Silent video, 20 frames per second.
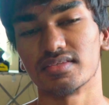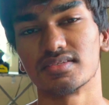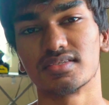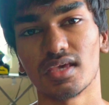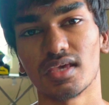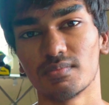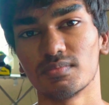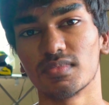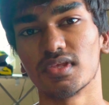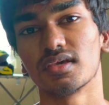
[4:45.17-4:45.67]
the
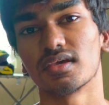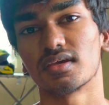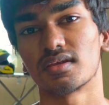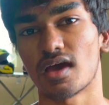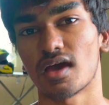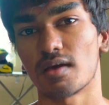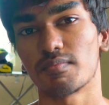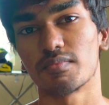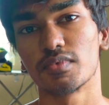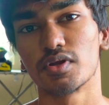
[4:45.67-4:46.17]
same thing can
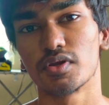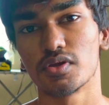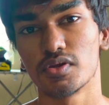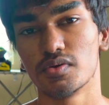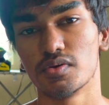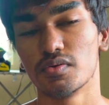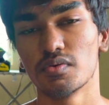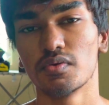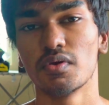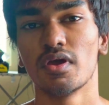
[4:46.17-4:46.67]
happen to
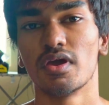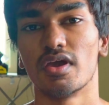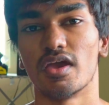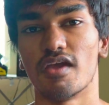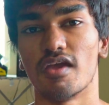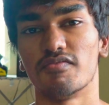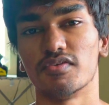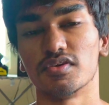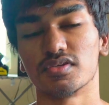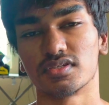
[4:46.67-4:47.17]
you
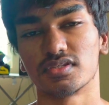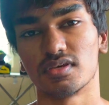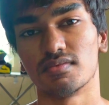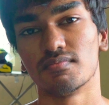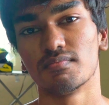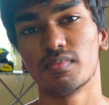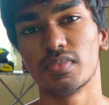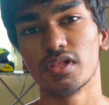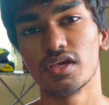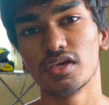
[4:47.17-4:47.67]
if you
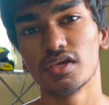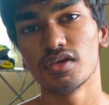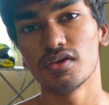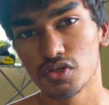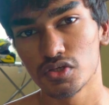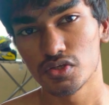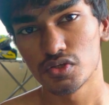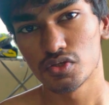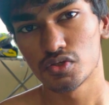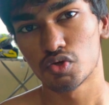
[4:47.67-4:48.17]
simply
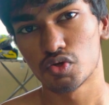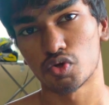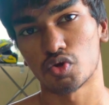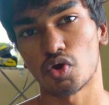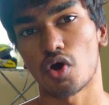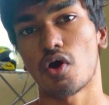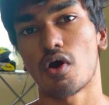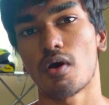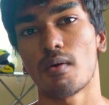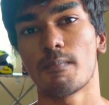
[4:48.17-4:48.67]

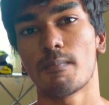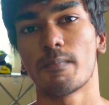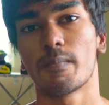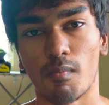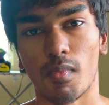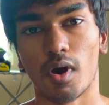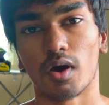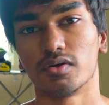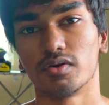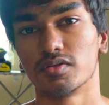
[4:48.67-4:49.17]
stop
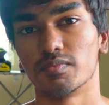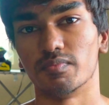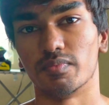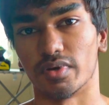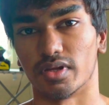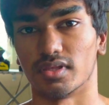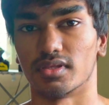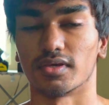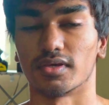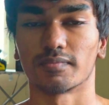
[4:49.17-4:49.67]
mouth
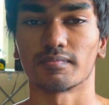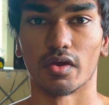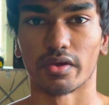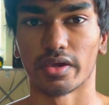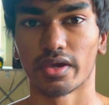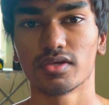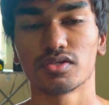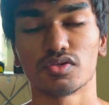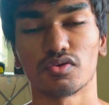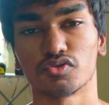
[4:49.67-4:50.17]
breathing.
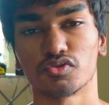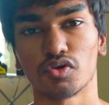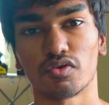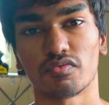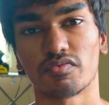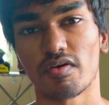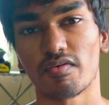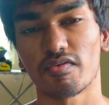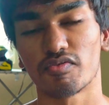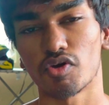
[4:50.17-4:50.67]
Okay, so
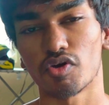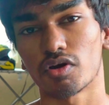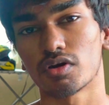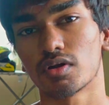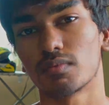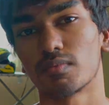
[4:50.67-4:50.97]
far we've talked